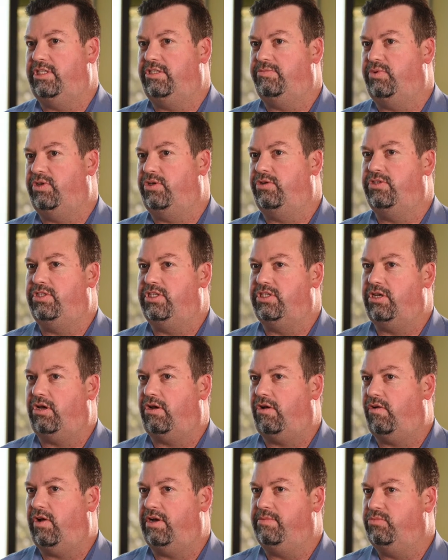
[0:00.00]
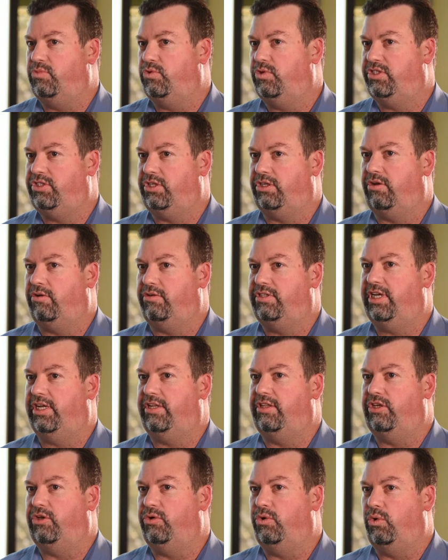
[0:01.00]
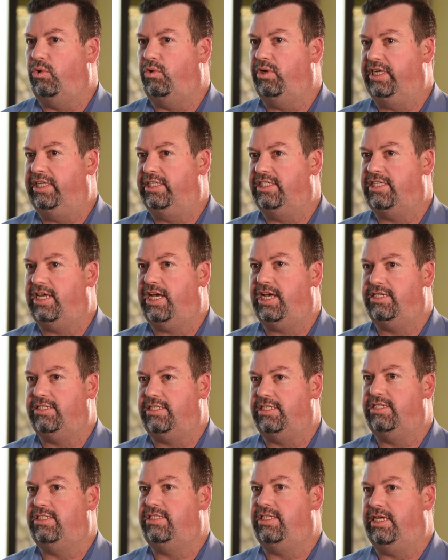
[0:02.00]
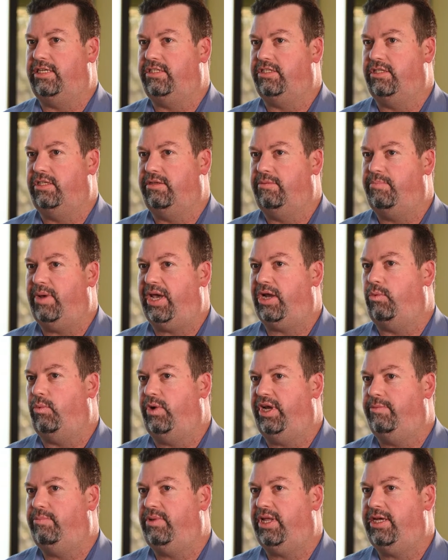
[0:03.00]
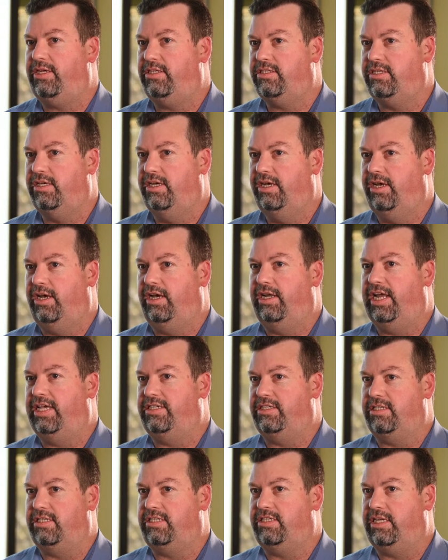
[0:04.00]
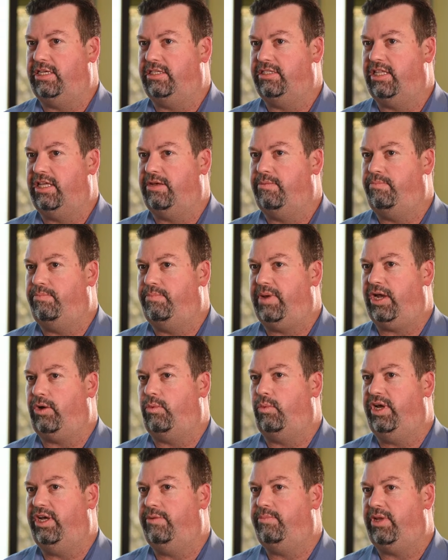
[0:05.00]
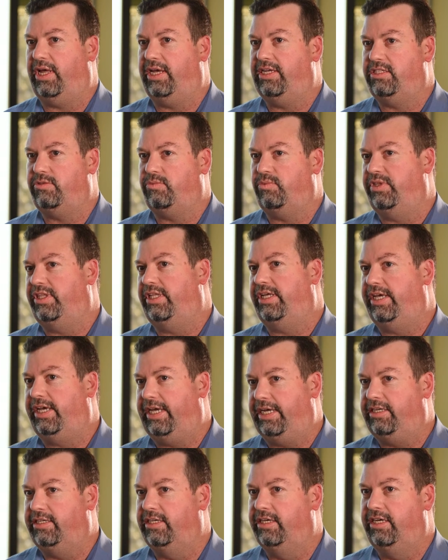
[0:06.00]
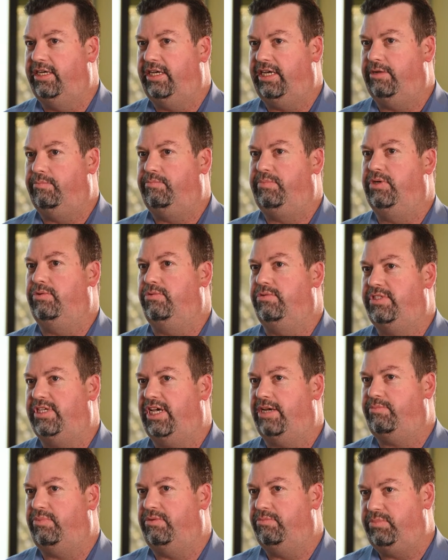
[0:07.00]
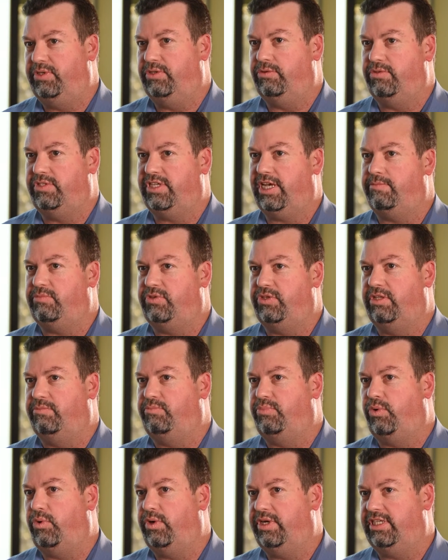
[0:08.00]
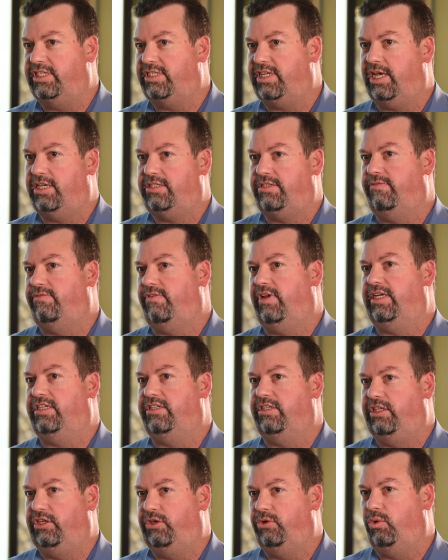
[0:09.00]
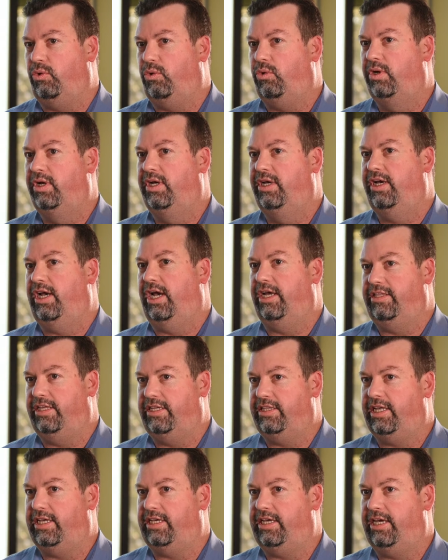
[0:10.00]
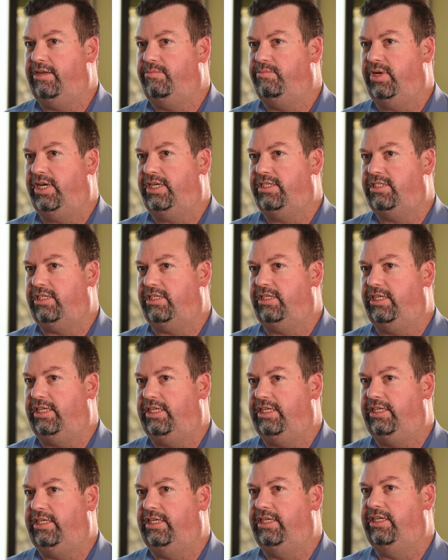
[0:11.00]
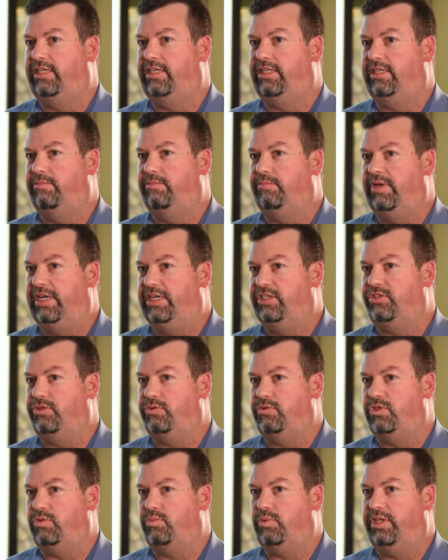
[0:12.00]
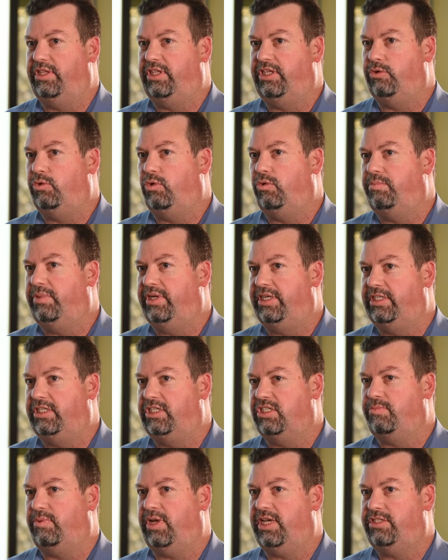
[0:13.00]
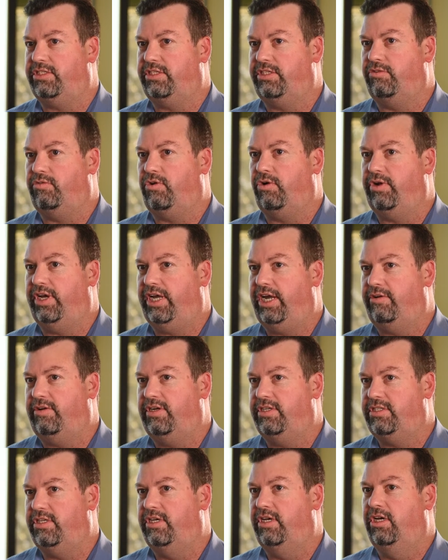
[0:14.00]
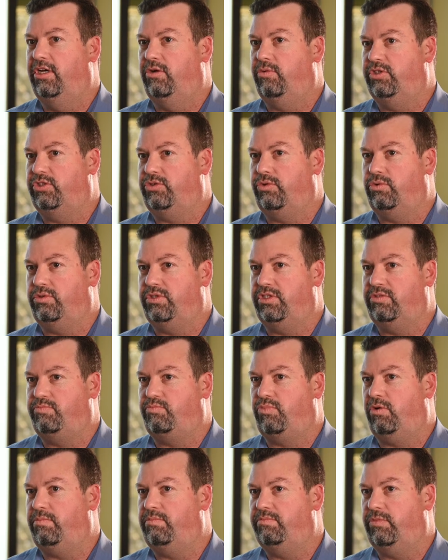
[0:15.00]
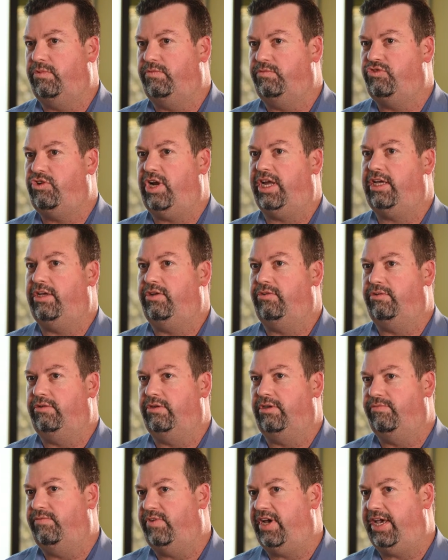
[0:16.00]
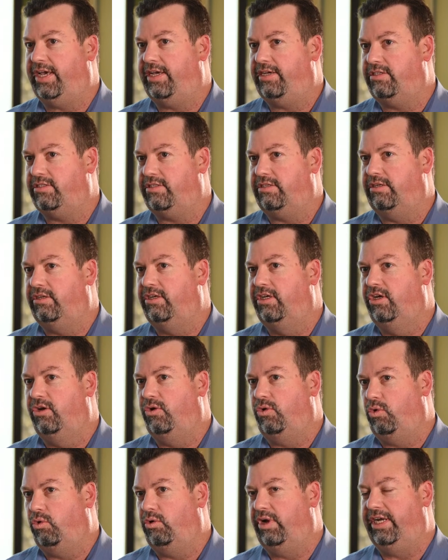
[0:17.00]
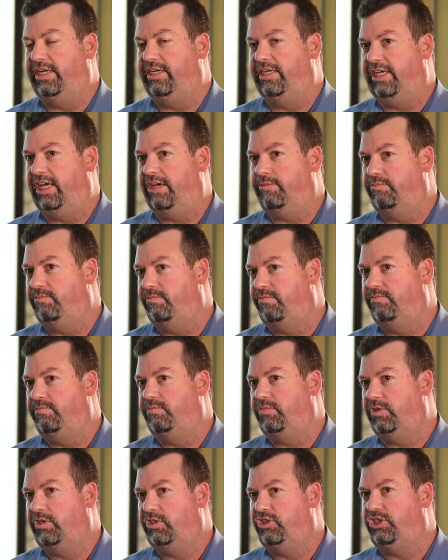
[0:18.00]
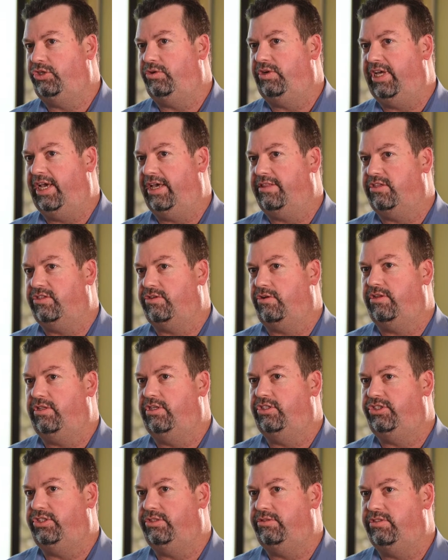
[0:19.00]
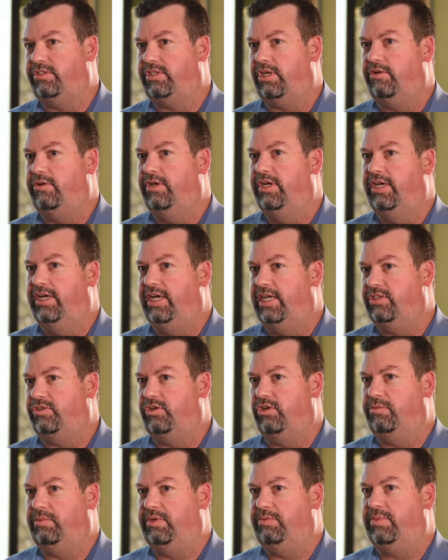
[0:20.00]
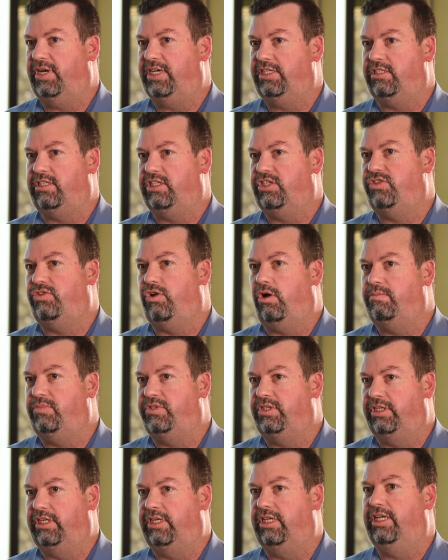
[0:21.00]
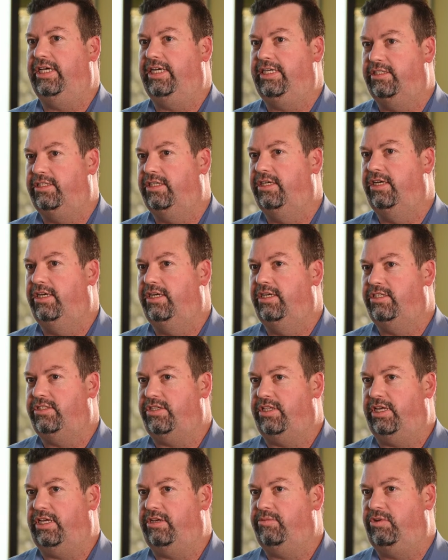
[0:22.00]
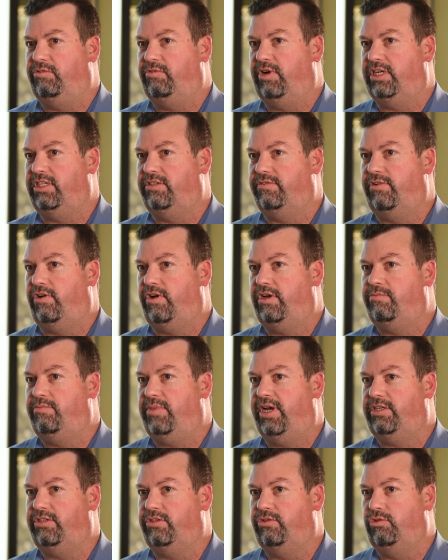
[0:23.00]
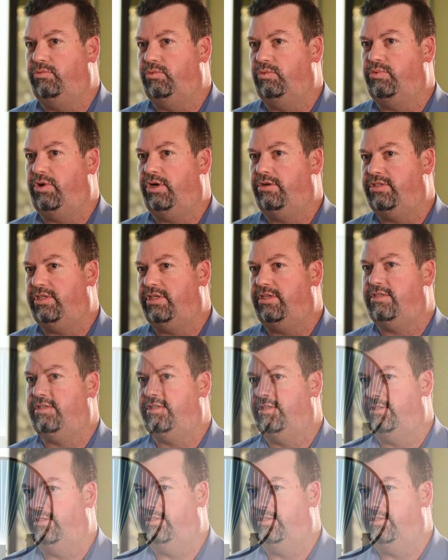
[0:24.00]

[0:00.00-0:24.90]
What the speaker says: is because there's a high moisture content in the ore, it starts to stick to the back wear plates. And as it sticks to that back wear plates and with the heat, it builds up and builds up to the point it starts to collect in the ore. And then they get basically issues with the ore being displaced in the wrong areas, which causes problem on tracking on conveyors and ore ending up shooting out the side of the chute. So it's got to be basically stopped and cleaned so they can be rectified and back to normal process.